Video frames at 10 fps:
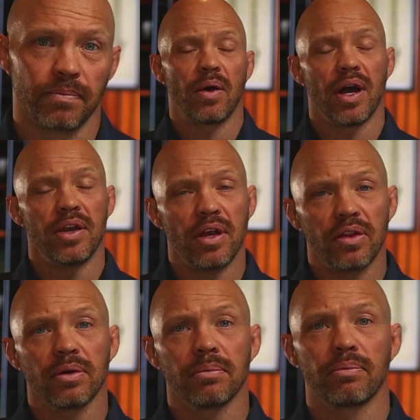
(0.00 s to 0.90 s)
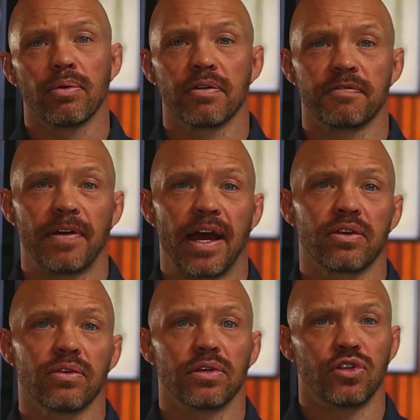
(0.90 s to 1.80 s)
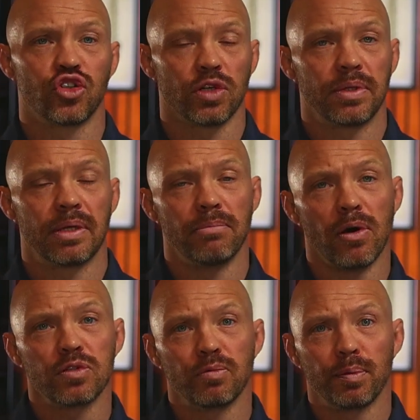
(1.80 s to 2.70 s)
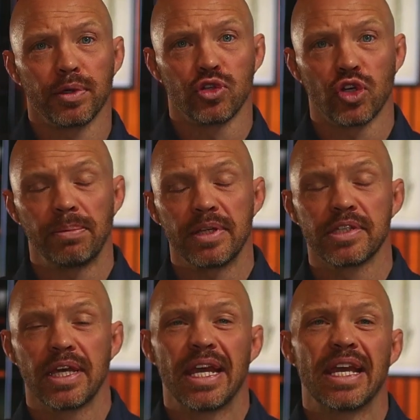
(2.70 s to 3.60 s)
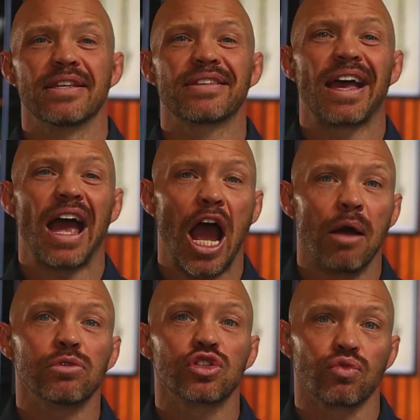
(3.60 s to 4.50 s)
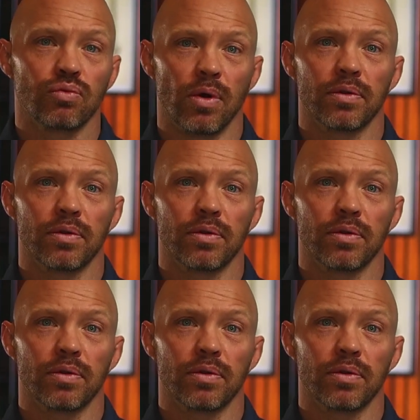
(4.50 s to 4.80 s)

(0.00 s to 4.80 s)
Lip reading: Now, another important factor in determining the most appropriate treatments is how much